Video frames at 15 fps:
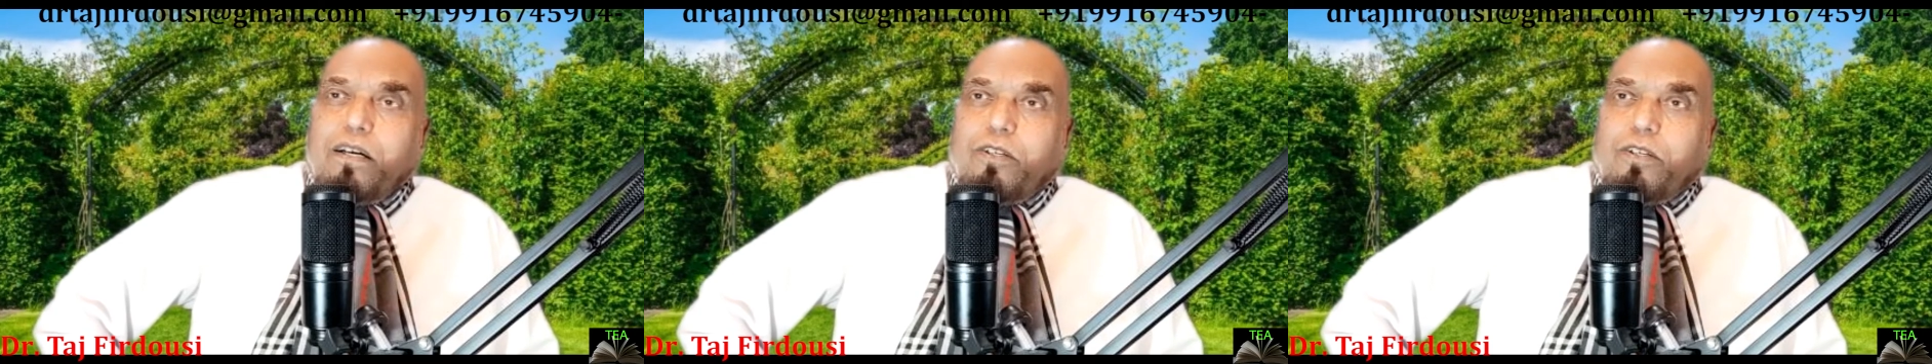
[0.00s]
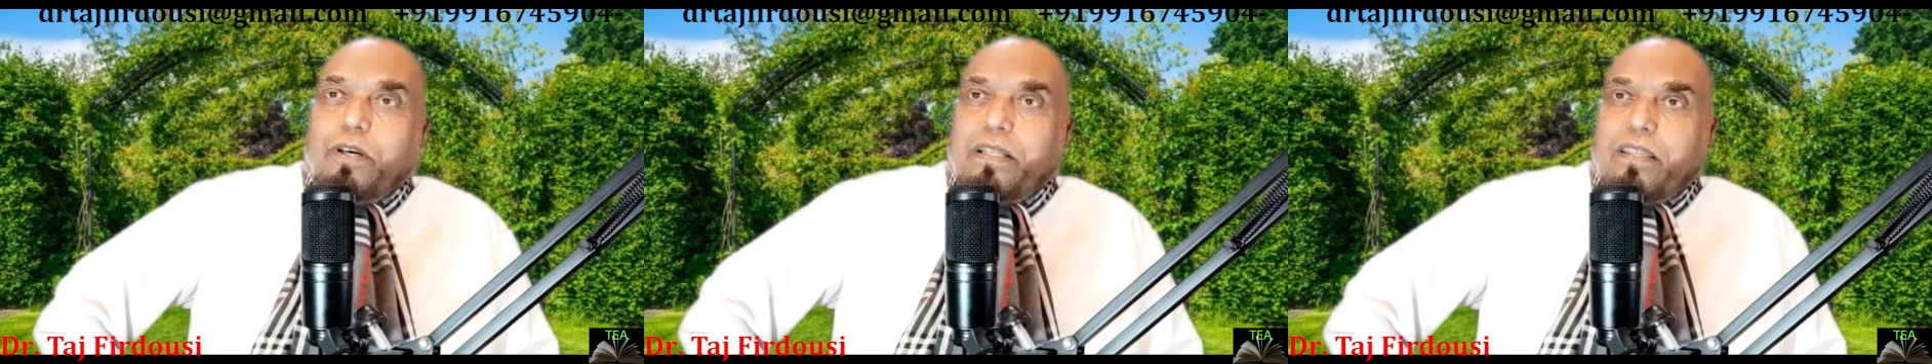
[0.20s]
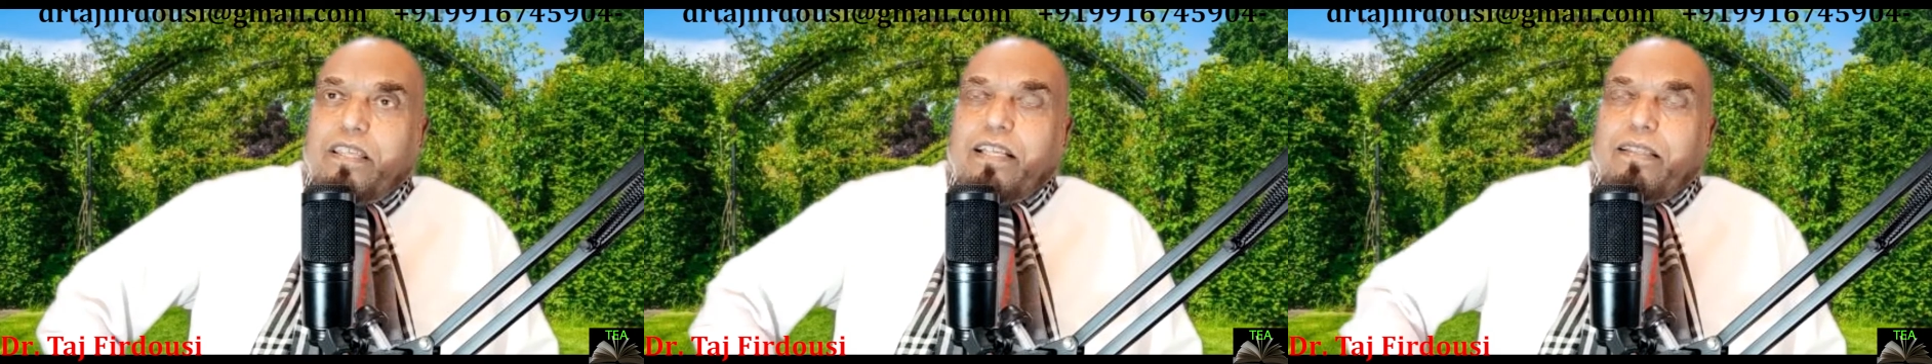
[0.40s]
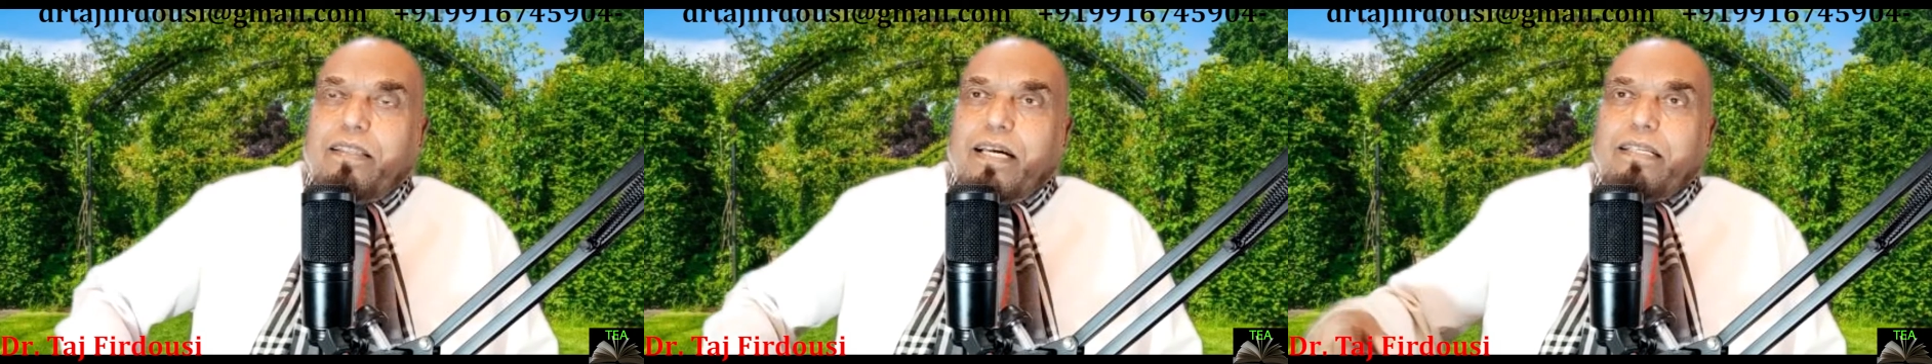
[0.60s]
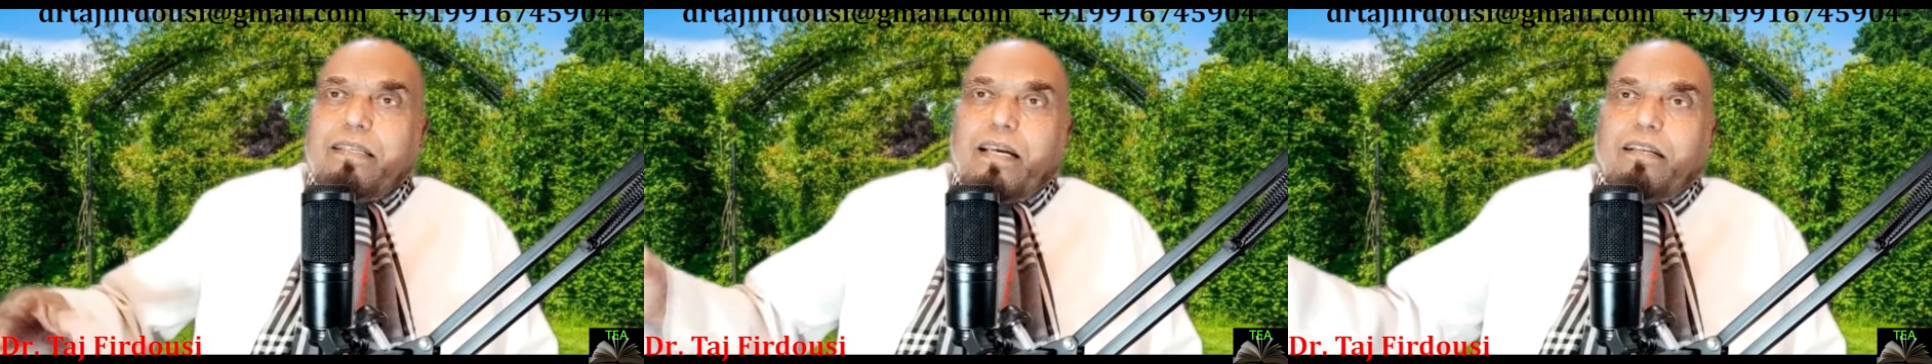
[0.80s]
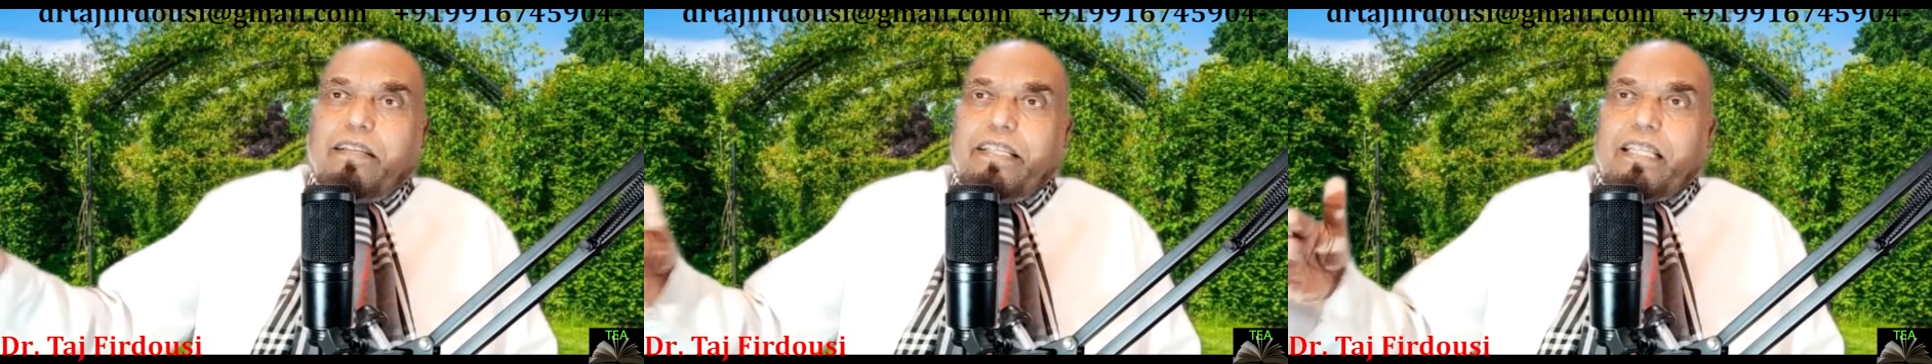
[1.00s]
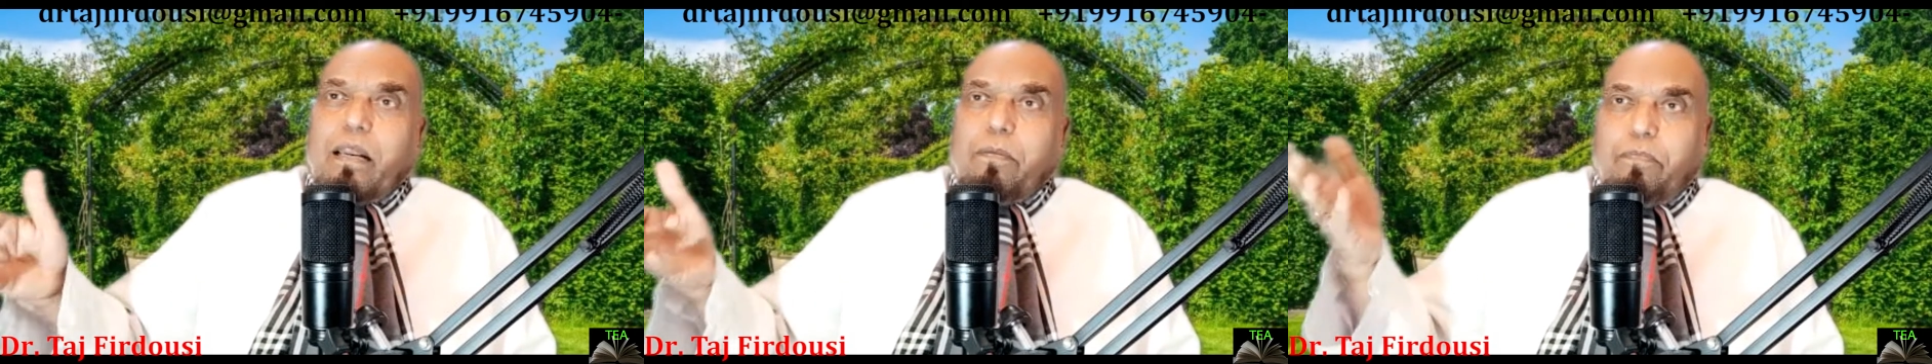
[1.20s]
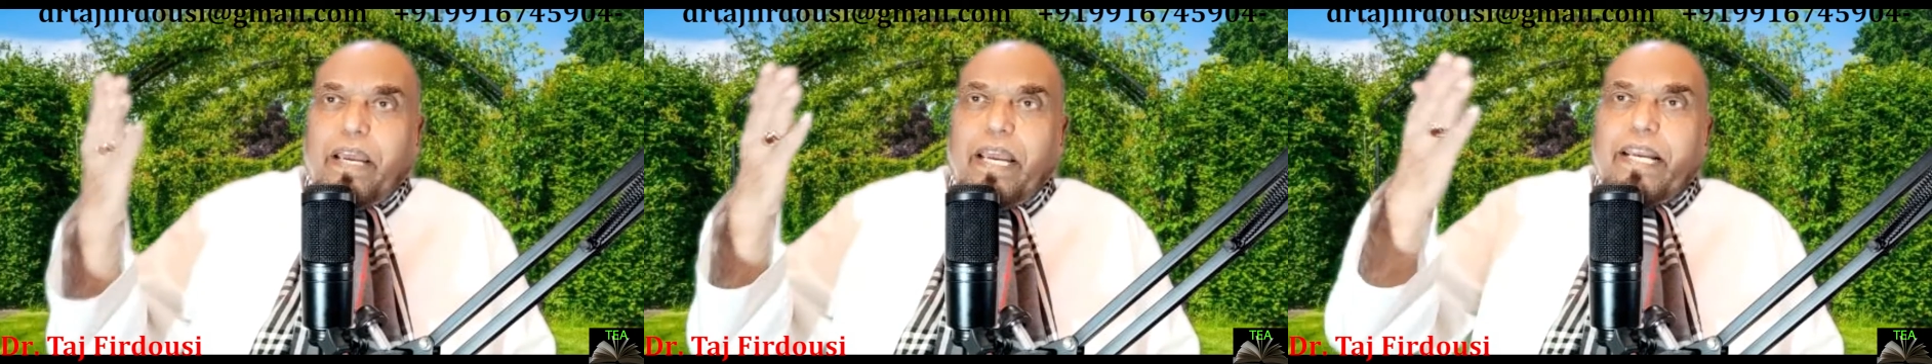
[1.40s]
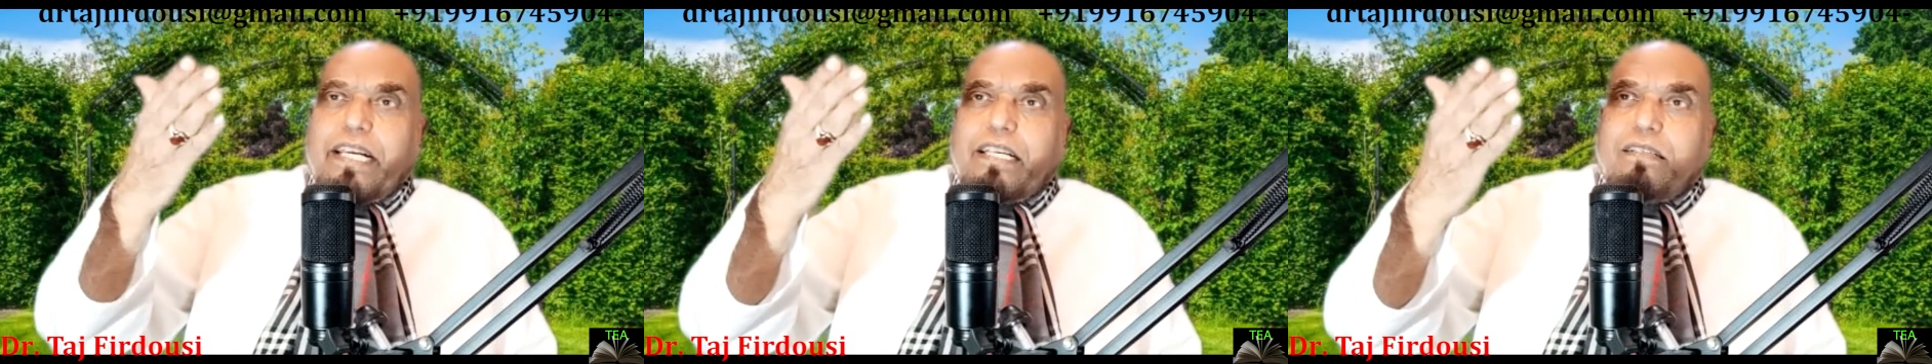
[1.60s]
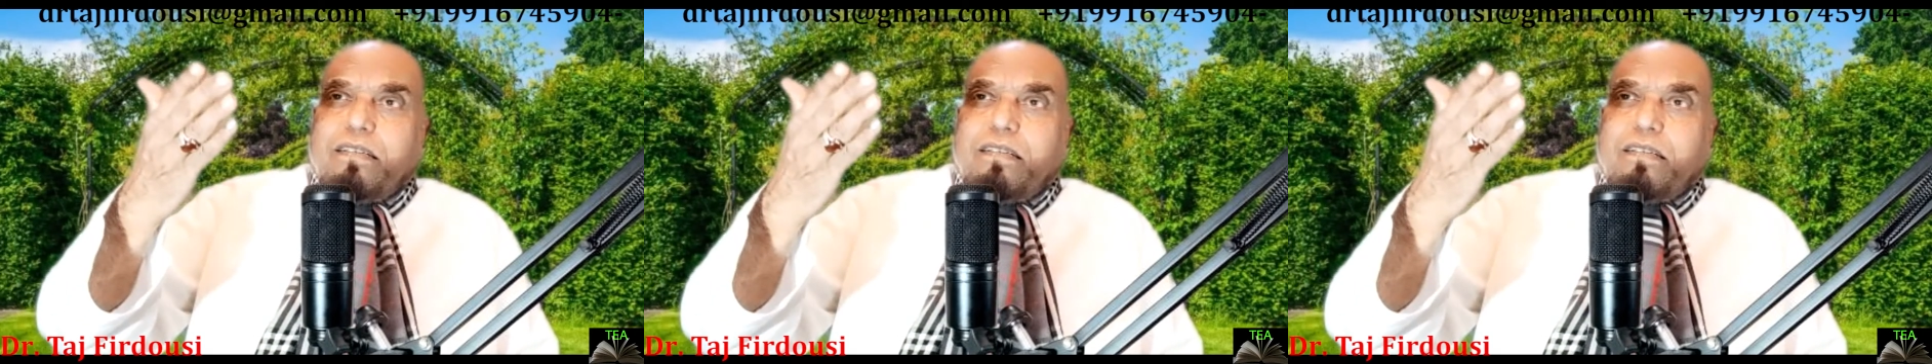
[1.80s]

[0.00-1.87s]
Do you think that a cleaner paints?